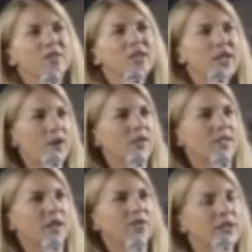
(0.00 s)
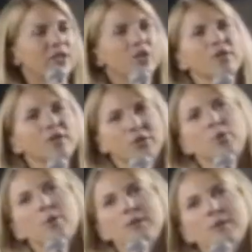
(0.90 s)
and hear ourselves in each other's
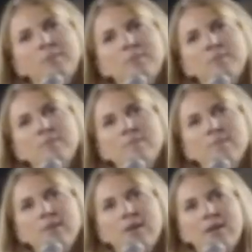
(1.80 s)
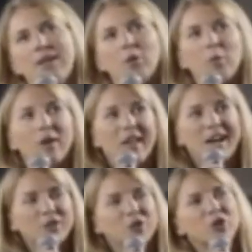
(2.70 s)
stories. And to
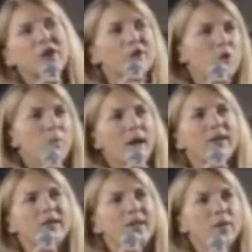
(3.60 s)
realize our shared humanity.